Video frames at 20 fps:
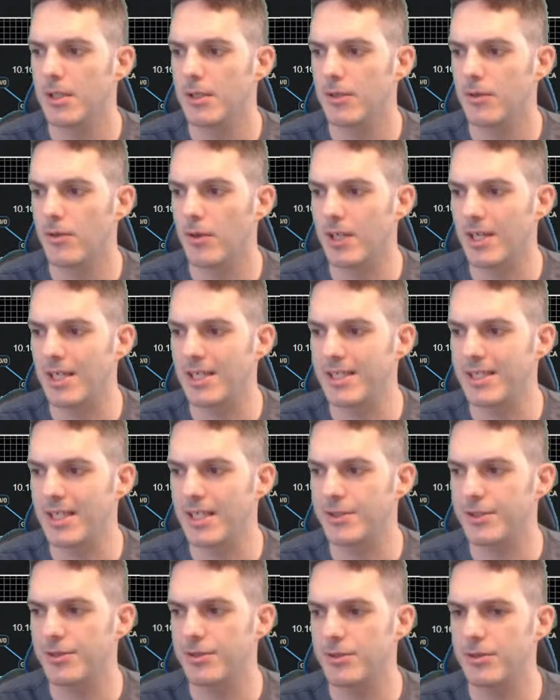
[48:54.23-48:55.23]
Click on
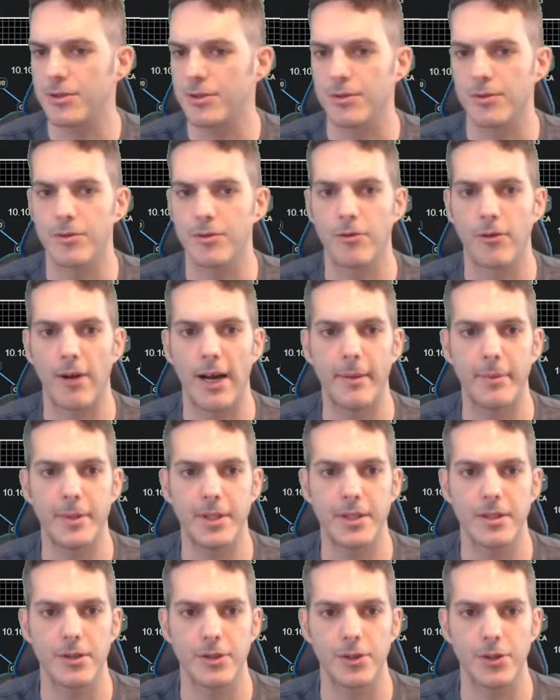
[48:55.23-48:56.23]
yes to grab
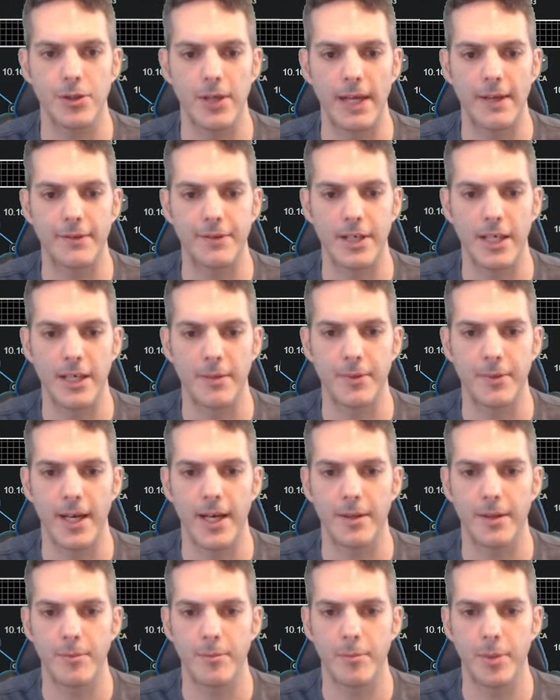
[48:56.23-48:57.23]
it. You don't have to keep
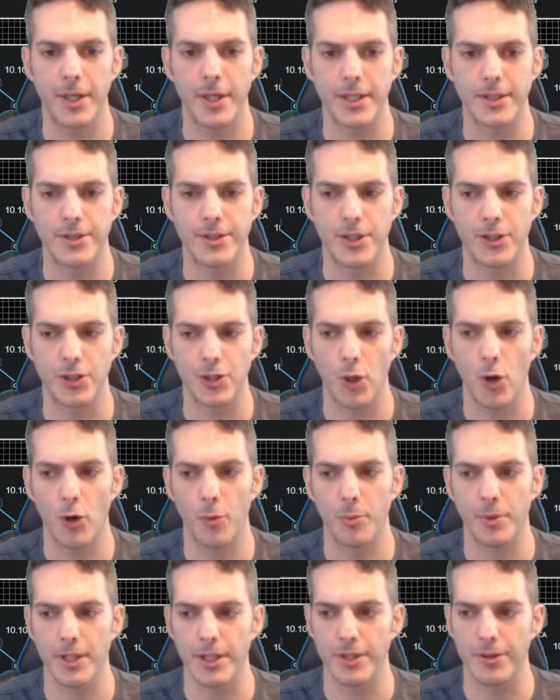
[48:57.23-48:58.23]
that PuTTY session
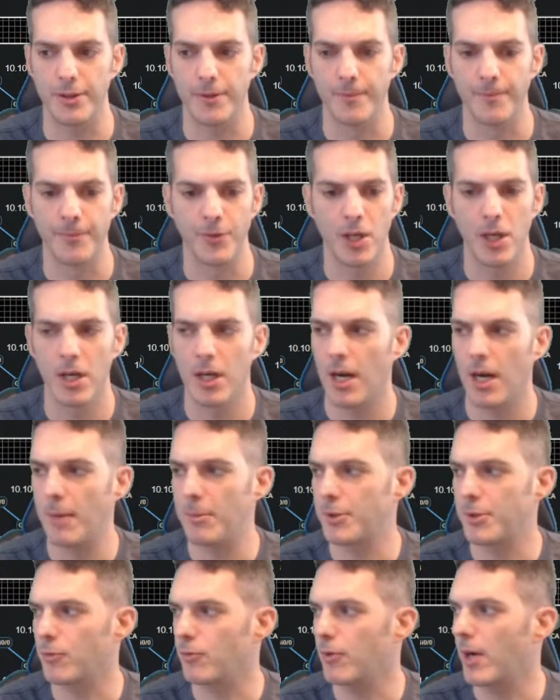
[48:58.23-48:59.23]
open either. I'm
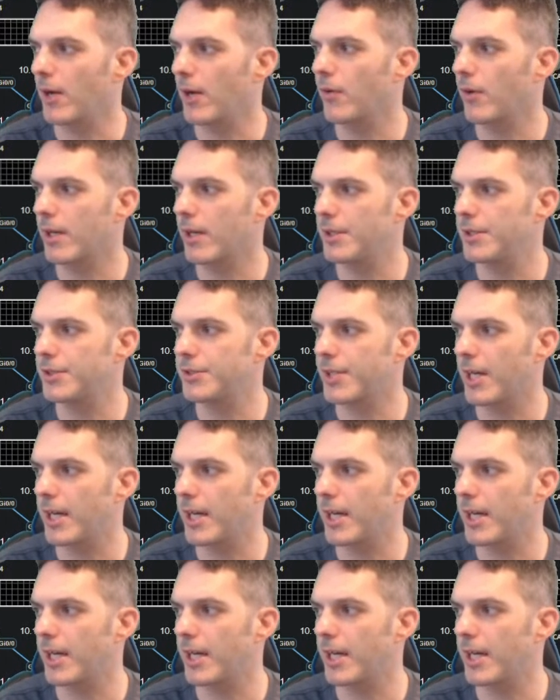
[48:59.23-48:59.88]
going to right click on this guy